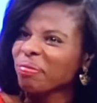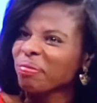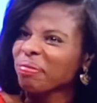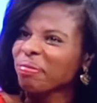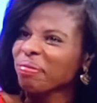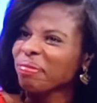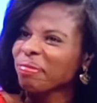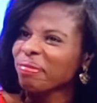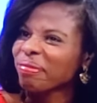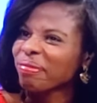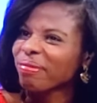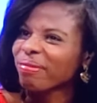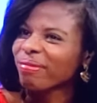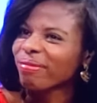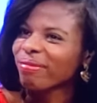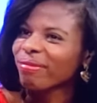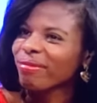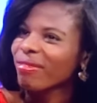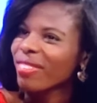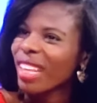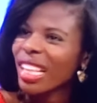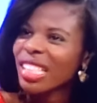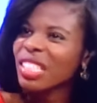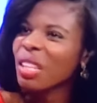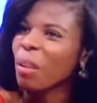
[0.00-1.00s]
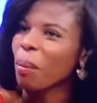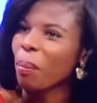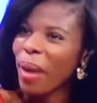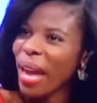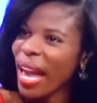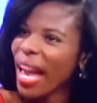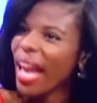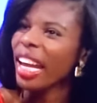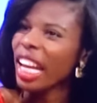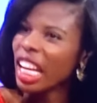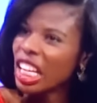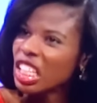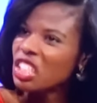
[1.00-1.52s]
Height. But that's a
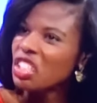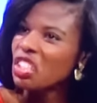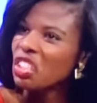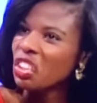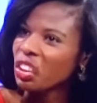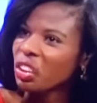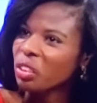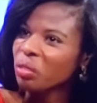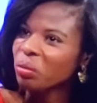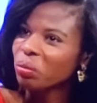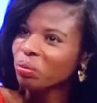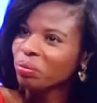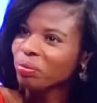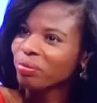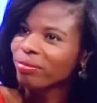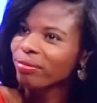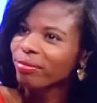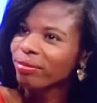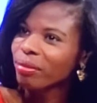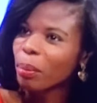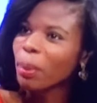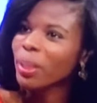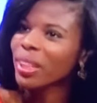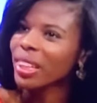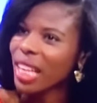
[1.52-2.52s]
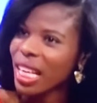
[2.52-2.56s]
bad answer. Yeah, it is.